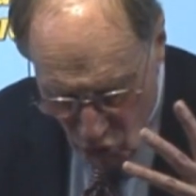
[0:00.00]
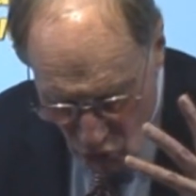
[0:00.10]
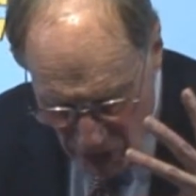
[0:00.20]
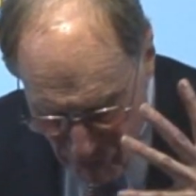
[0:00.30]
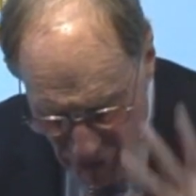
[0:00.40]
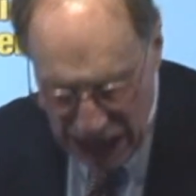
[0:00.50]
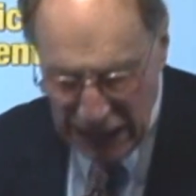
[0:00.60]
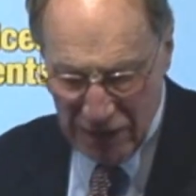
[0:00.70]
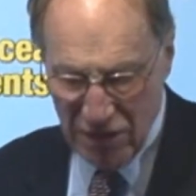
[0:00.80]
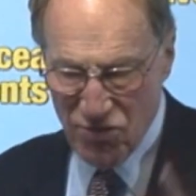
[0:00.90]

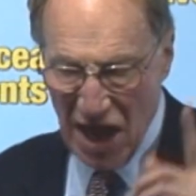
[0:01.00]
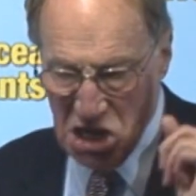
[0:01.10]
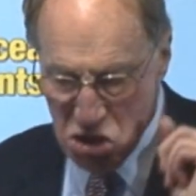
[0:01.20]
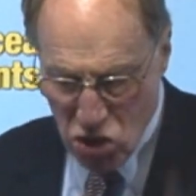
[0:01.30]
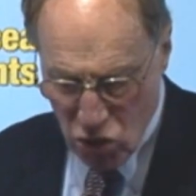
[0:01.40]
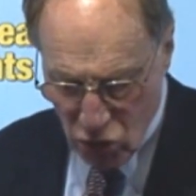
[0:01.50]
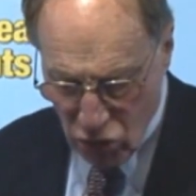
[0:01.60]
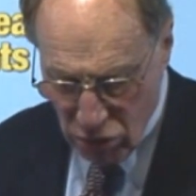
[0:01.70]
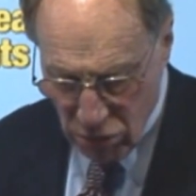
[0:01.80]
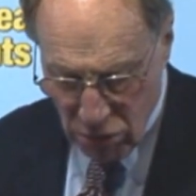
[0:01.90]
revealing that they
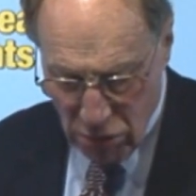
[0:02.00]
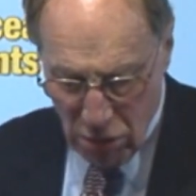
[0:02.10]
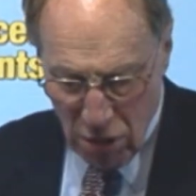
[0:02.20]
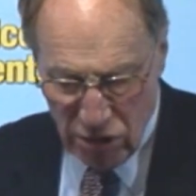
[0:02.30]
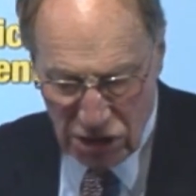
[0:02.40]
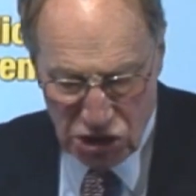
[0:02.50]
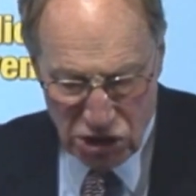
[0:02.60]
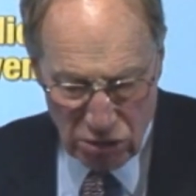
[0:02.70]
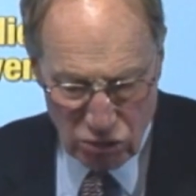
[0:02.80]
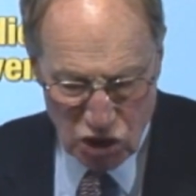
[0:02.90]
knew that
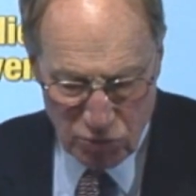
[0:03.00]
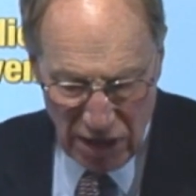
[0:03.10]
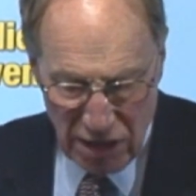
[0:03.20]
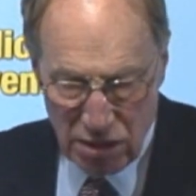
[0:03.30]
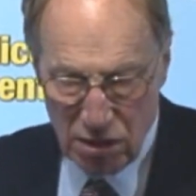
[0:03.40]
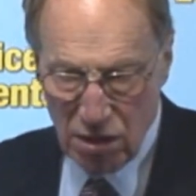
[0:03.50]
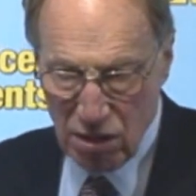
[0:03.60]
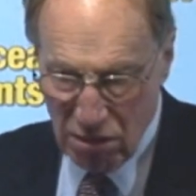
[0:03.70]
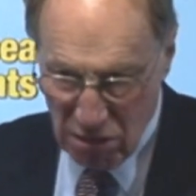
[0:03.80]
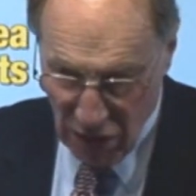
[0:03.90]
Cyril Smith,
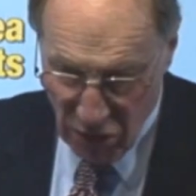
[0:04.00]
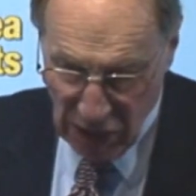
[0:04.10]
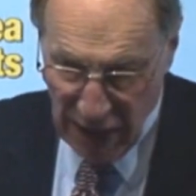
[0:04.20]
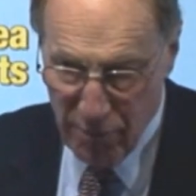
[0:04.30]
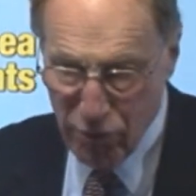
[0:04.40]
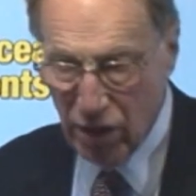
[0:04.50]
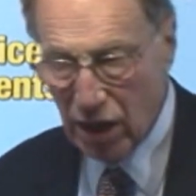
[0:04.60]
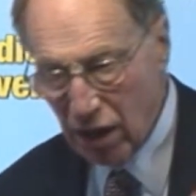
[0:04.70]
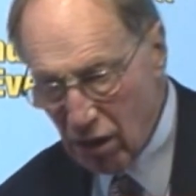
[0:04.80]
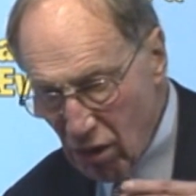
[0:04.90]
local
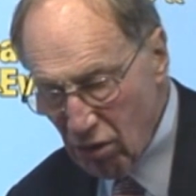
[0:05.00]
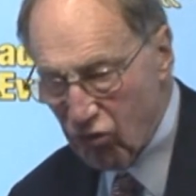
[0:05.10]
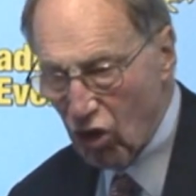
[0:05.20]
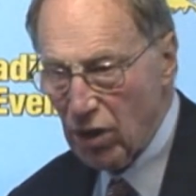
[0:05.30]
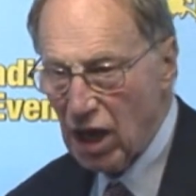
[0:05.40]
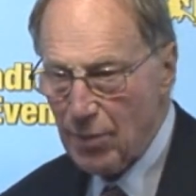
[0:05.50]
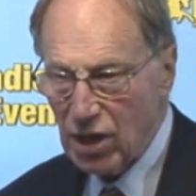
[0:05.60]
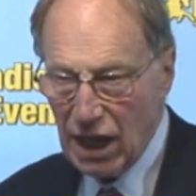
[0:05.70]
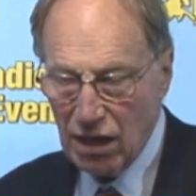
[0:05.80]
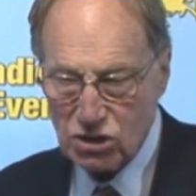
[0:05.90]
MP, former Labour
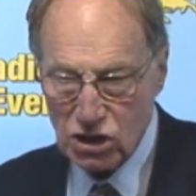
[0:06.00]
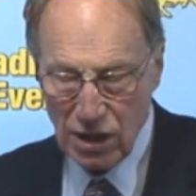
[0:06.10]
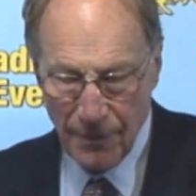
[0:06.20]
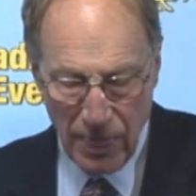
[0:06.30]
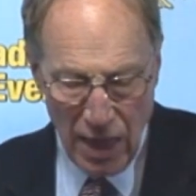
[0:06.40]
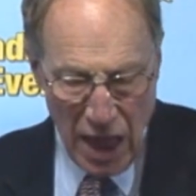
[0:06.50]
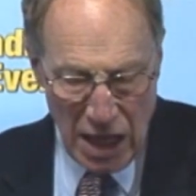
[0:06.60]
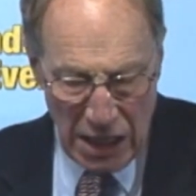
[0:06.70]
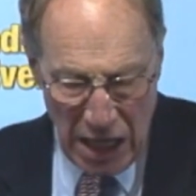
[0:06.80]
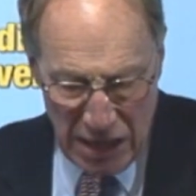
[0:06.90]
councillor,
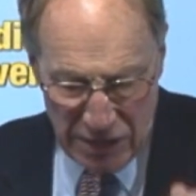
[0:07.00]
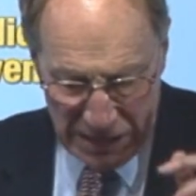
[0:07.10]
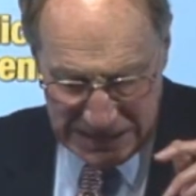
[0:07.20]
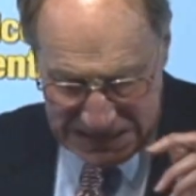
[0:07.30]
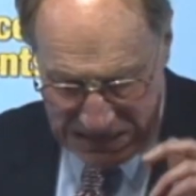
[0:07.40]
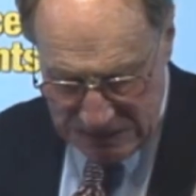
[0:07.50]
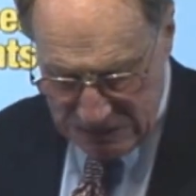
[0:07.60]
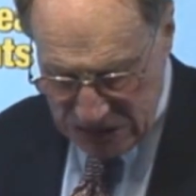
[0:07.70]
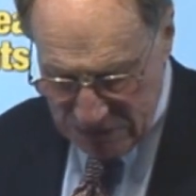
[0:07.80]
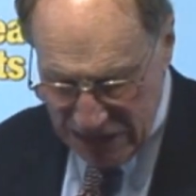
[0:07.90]
that Cyril
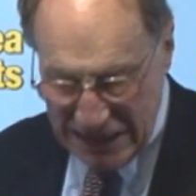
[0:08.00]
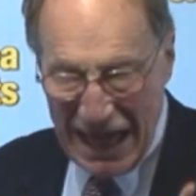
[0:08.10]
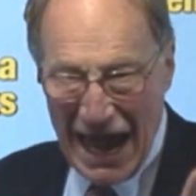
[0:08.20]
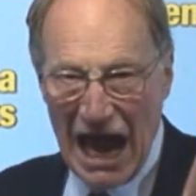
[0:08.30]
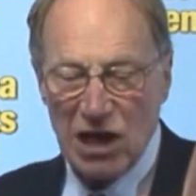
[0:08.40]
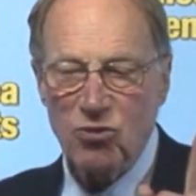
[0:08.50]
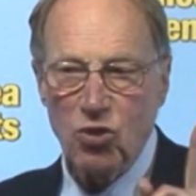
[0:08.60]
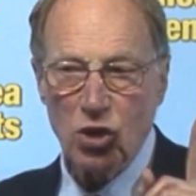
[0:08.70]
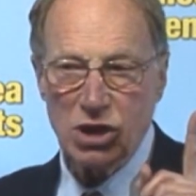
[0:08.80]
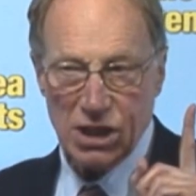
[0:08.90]
Smith had
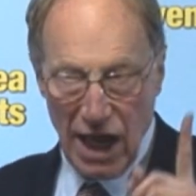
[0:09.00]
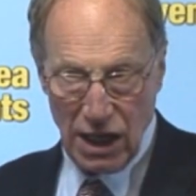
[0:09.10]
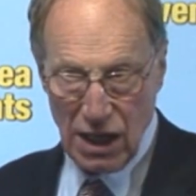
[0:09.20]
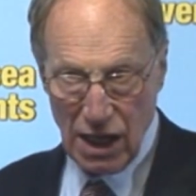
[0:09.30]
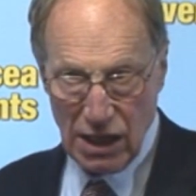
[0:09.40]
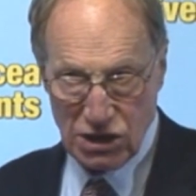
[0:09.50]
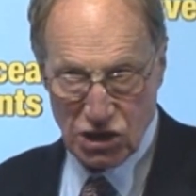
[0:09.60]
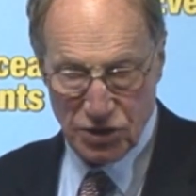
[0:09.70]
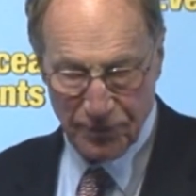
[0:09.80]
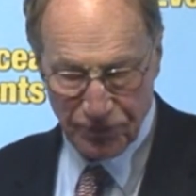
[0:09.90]
for decades